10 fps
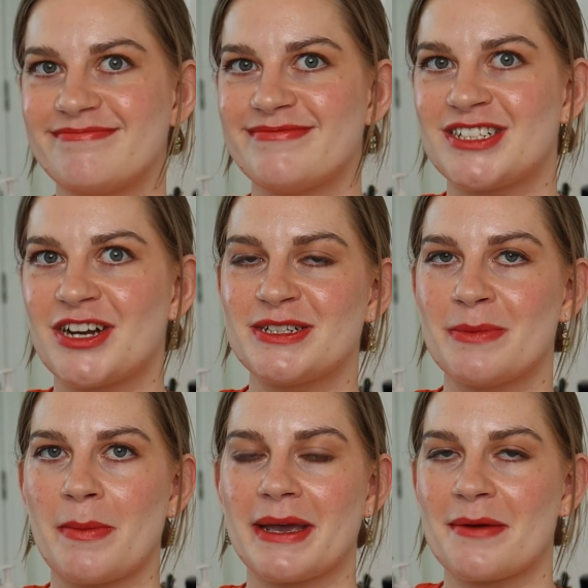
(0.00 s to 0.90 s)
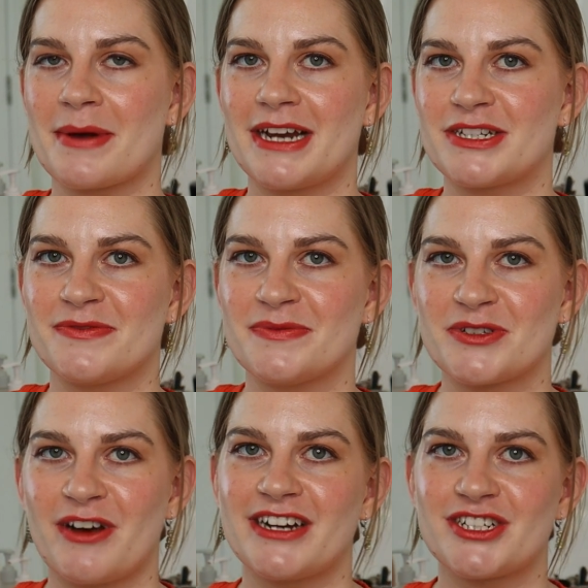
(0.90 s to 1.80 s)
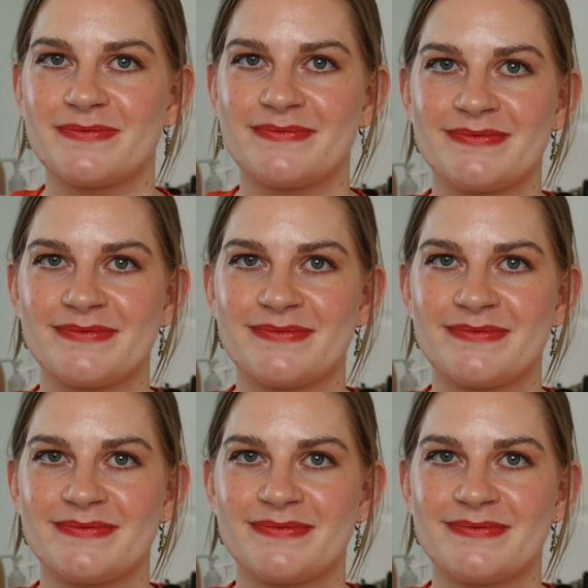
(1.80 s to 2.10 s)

starting my makeup collection from scratch.